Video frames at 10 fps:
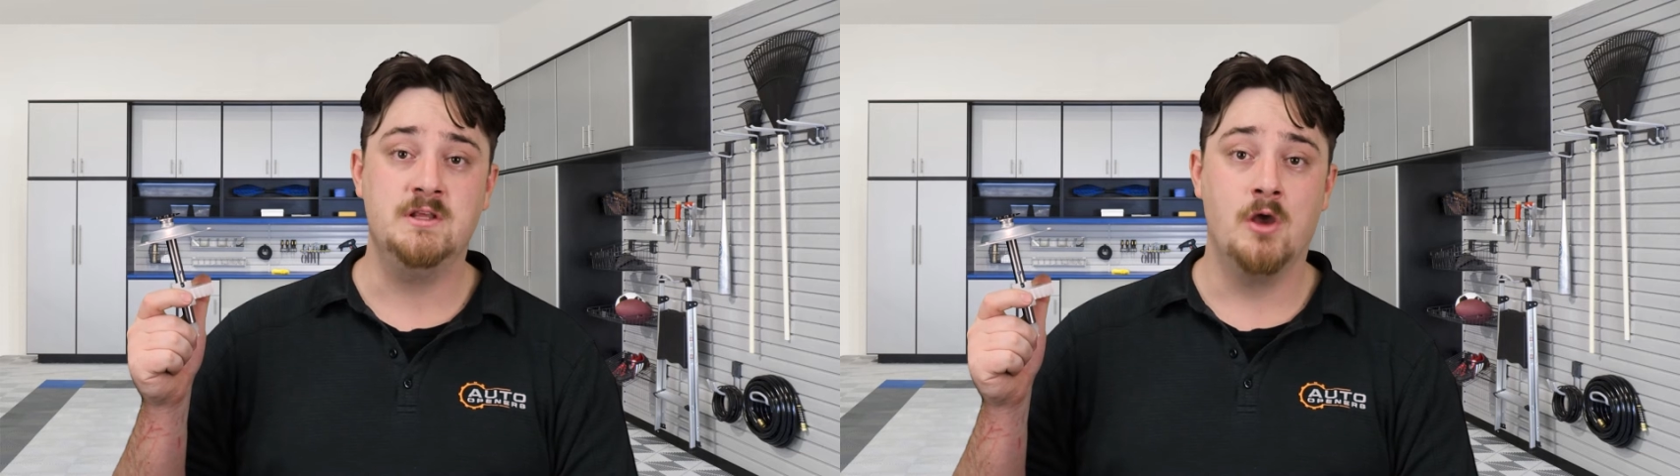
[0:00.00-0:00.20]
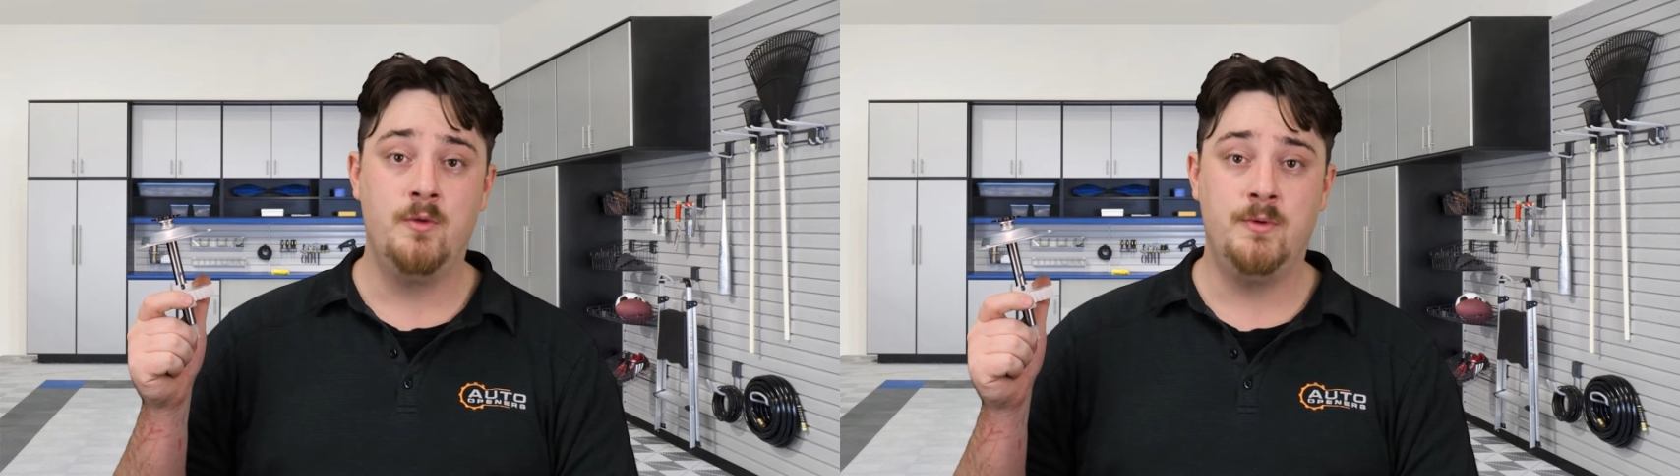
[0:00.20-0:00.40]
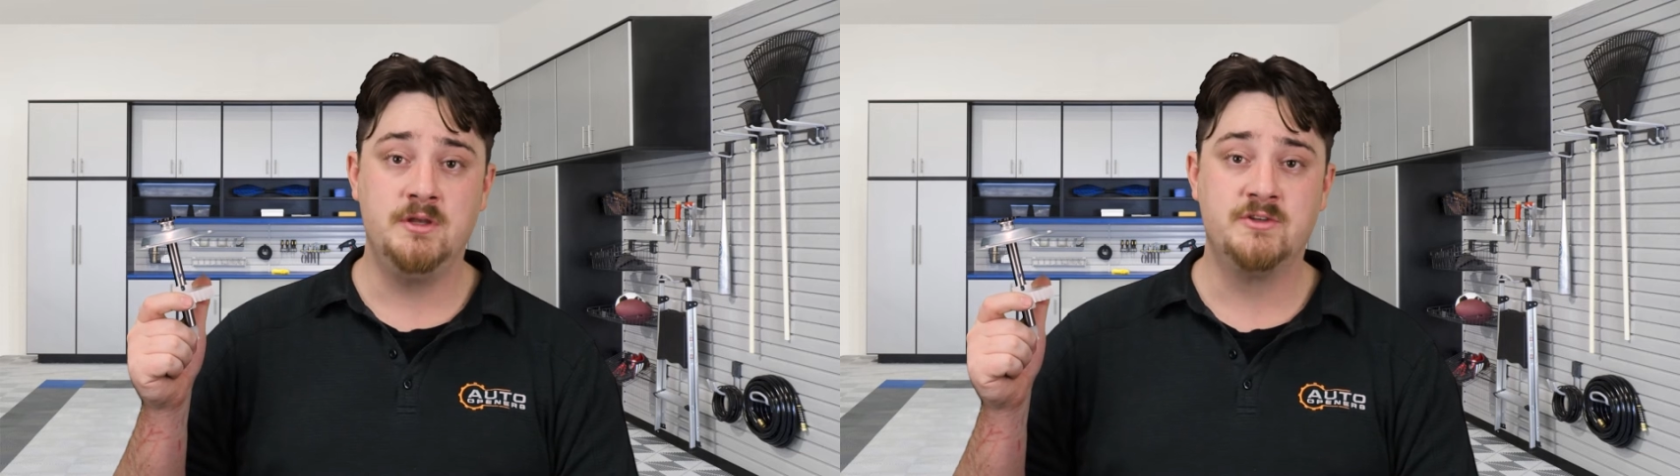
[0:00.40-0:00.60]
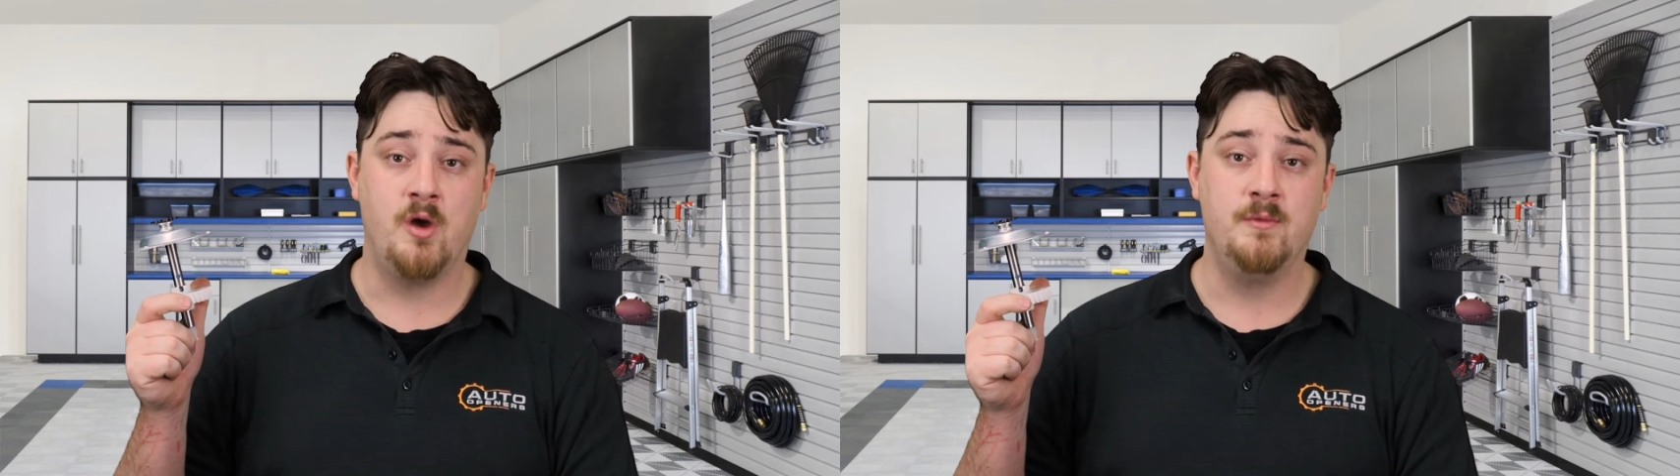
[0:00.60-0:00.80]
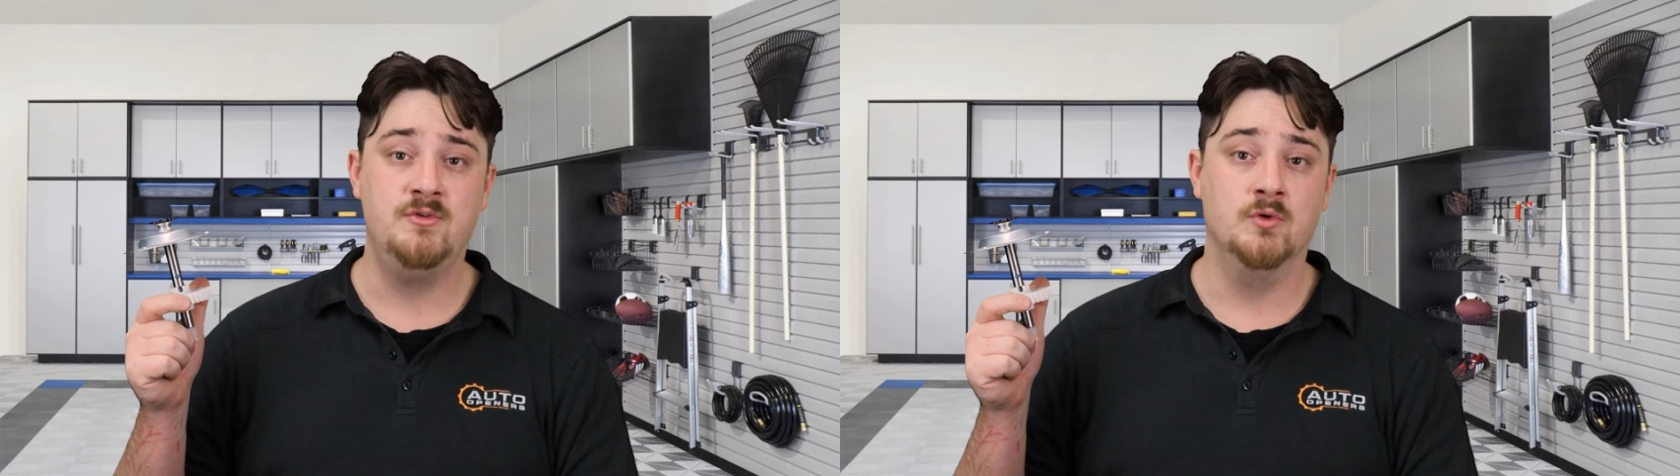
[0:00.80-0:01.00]
the opening
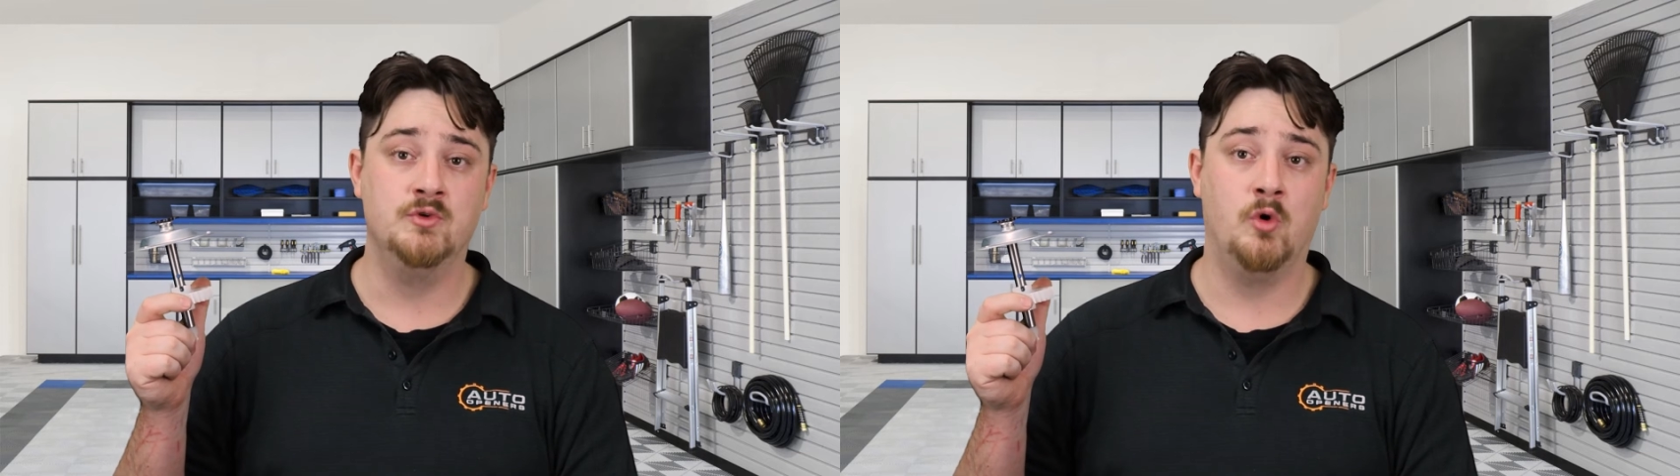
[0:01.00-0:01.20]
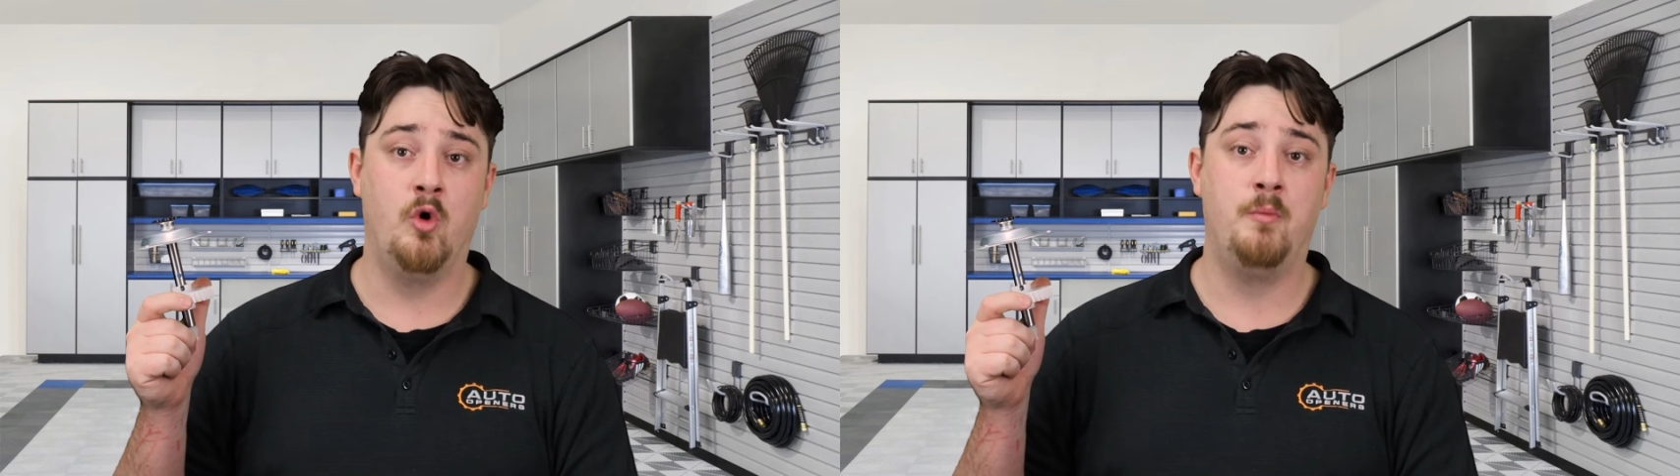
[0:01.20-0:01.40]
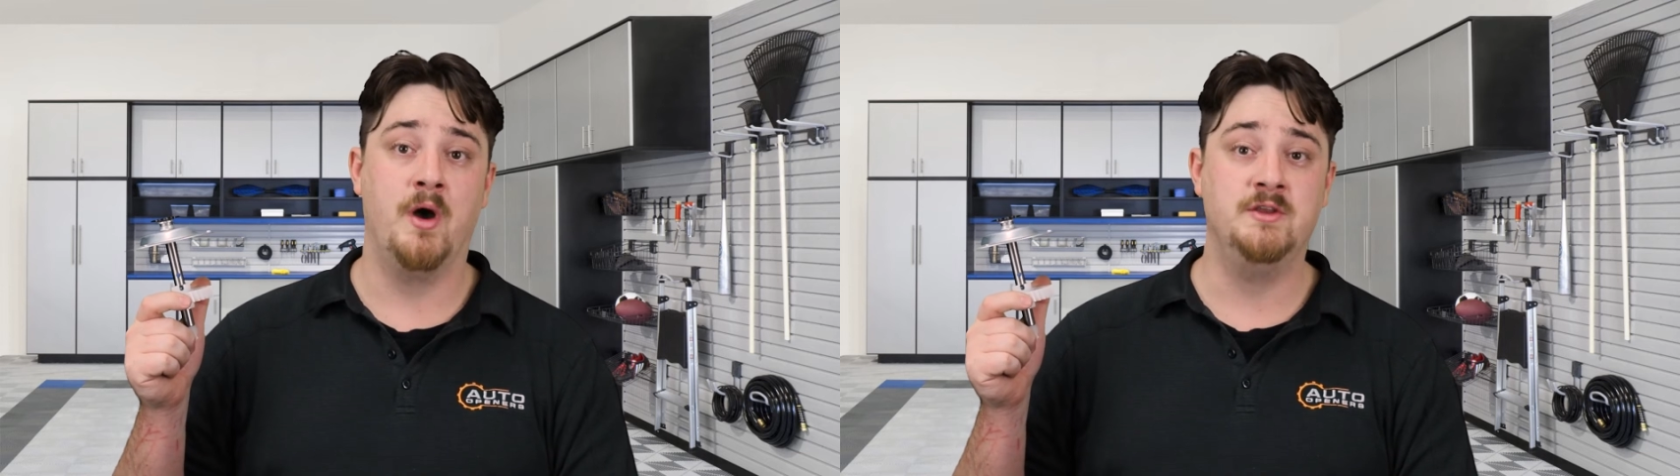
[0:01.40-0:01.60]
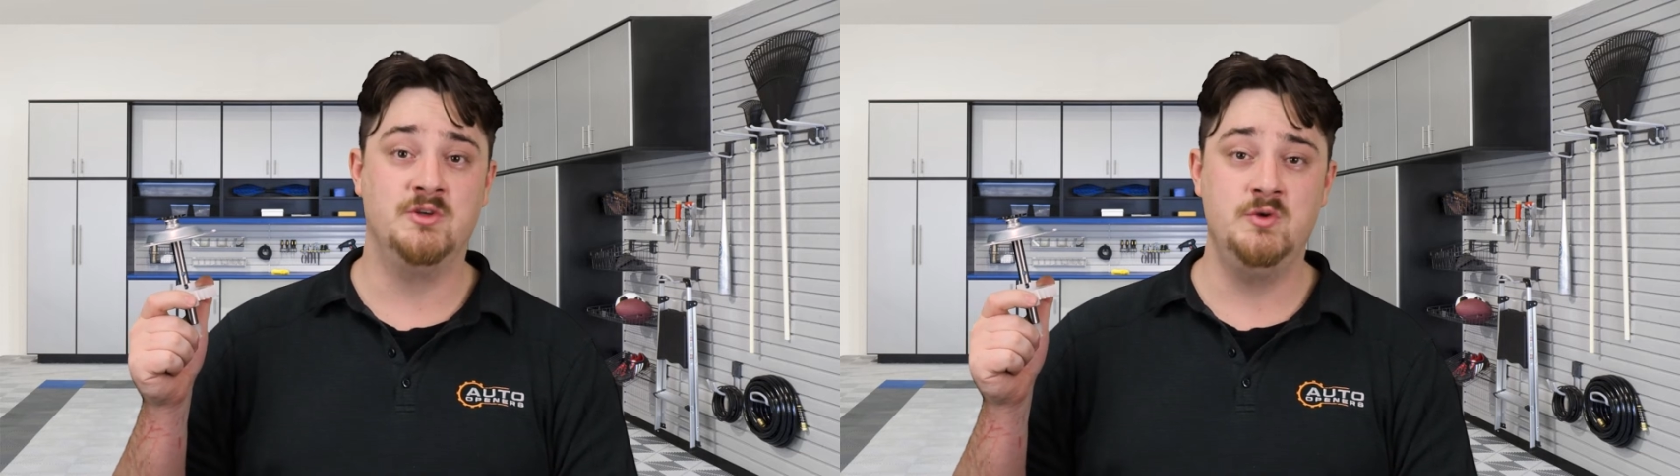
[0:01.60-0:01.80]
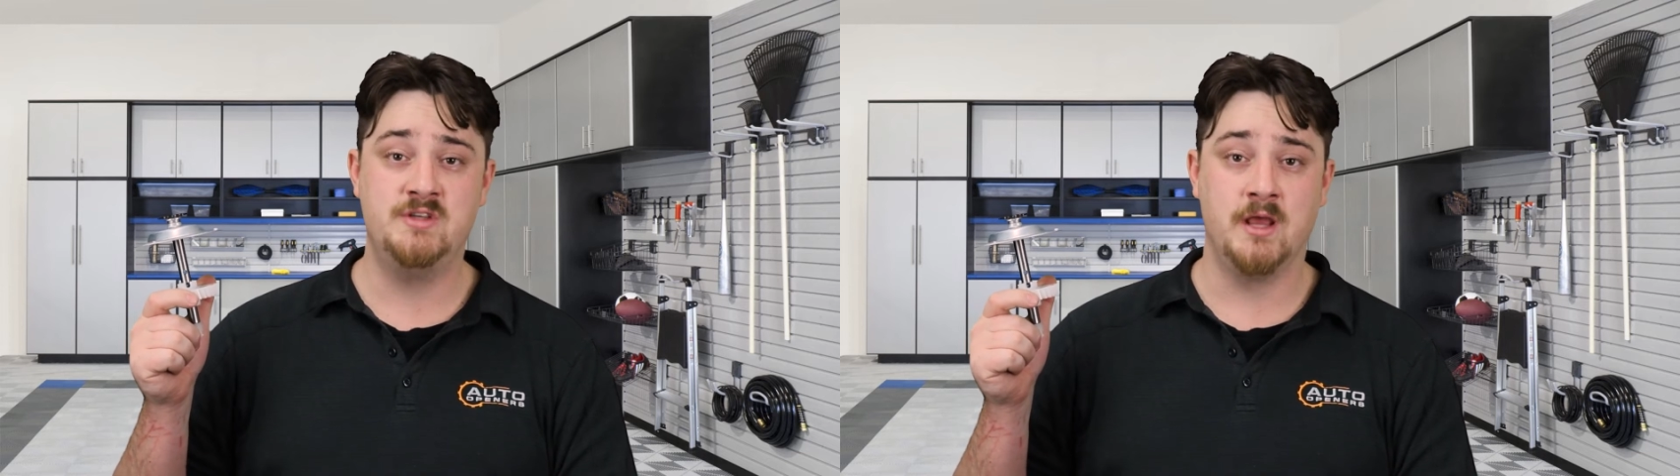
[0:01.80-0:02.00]
time of your door by
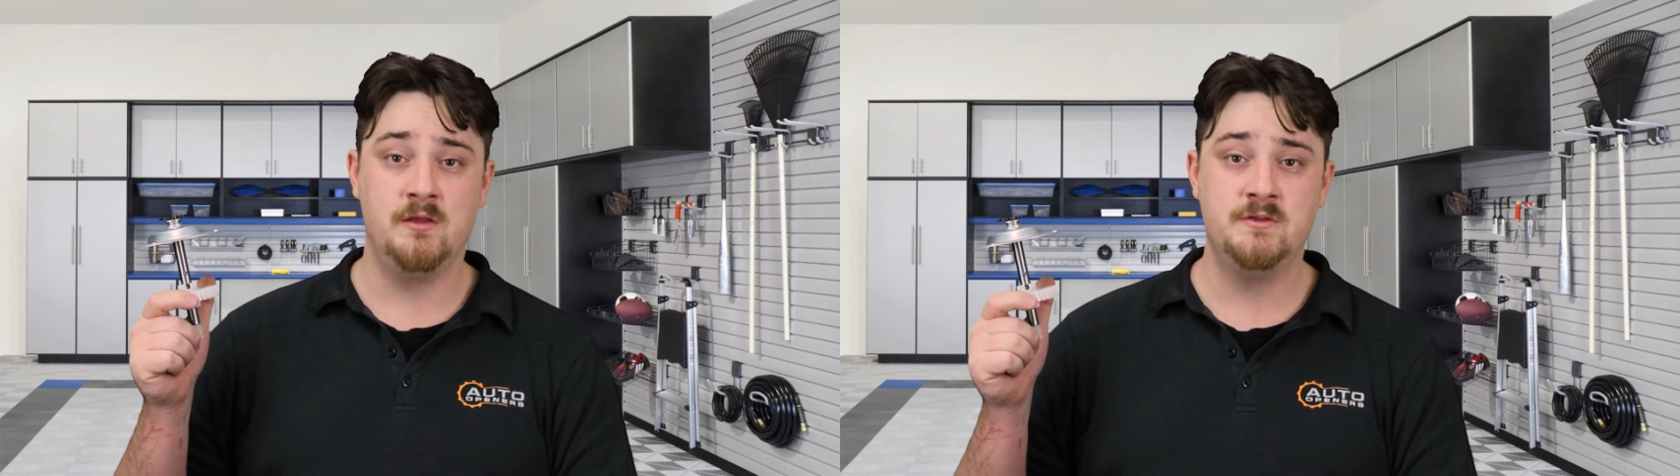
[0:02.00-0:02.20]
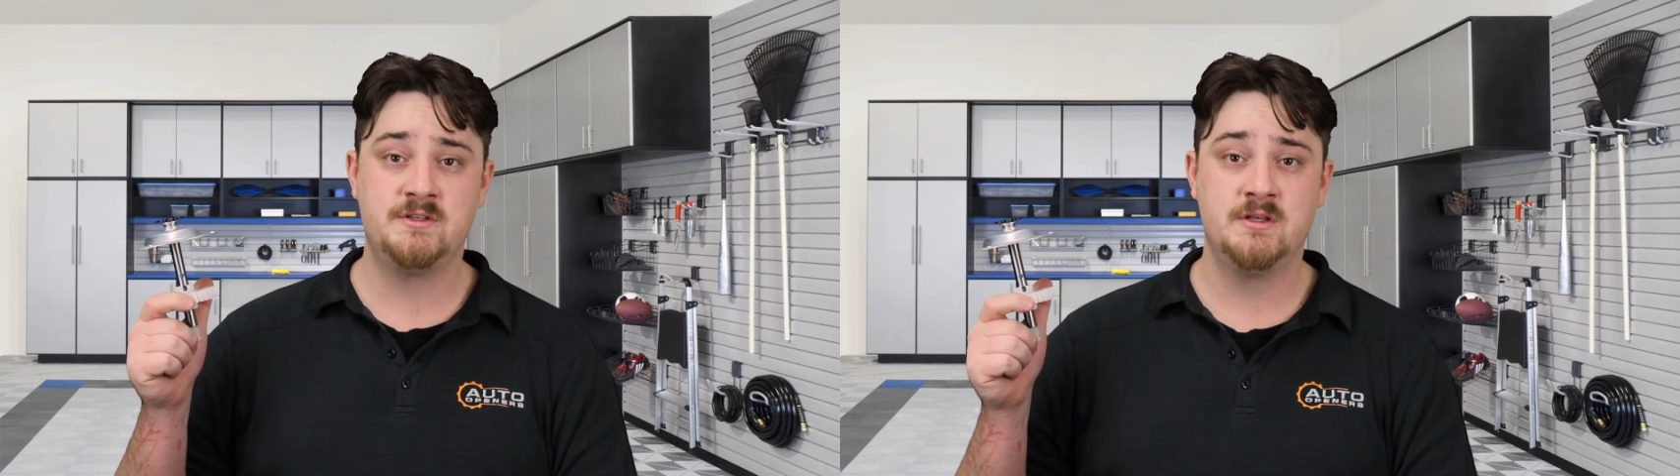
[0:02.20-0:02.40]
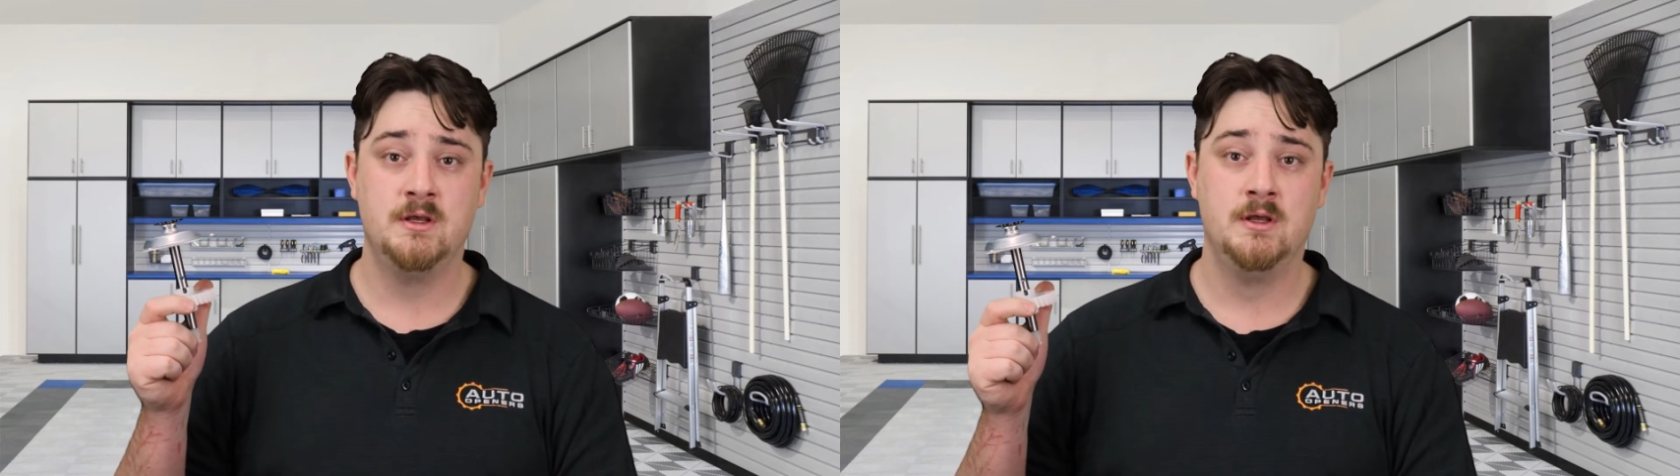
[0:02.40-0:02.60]
2 seconds,